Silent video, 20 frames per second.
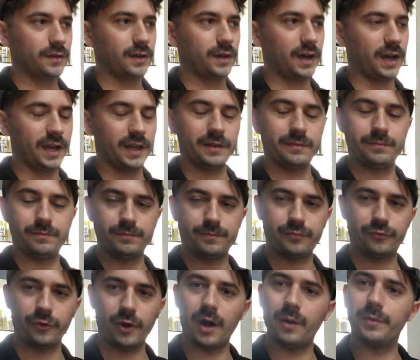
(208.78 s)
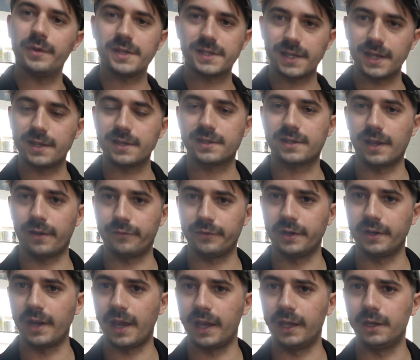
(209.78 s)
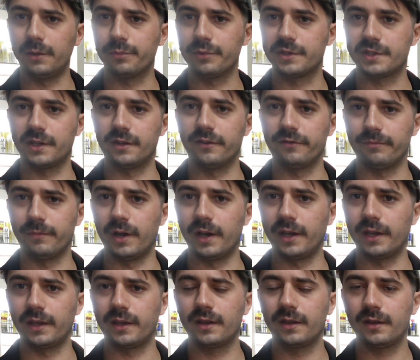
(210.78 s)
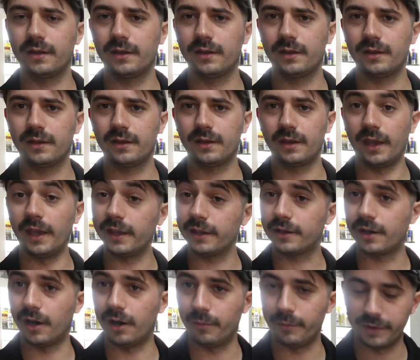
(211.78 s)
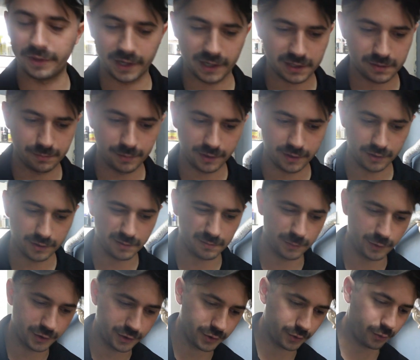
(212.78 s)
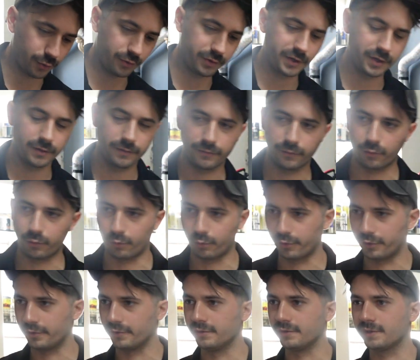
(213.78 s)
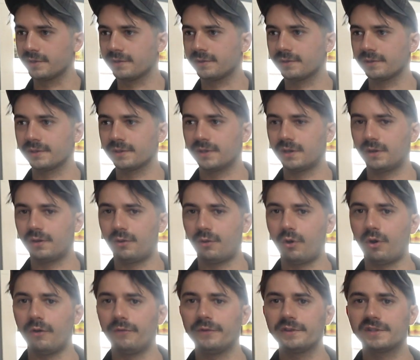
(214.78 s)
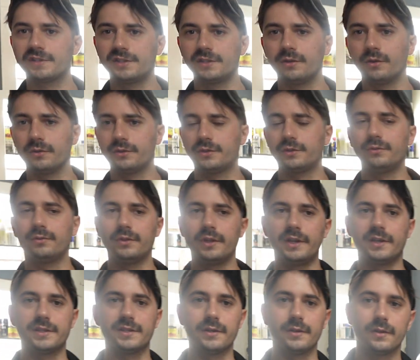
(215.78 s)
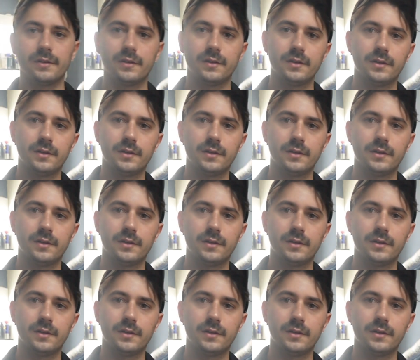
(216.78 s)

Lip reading: I'd probably say 70 to 80% of my income, and that's because majority of orders off a CO2 laser.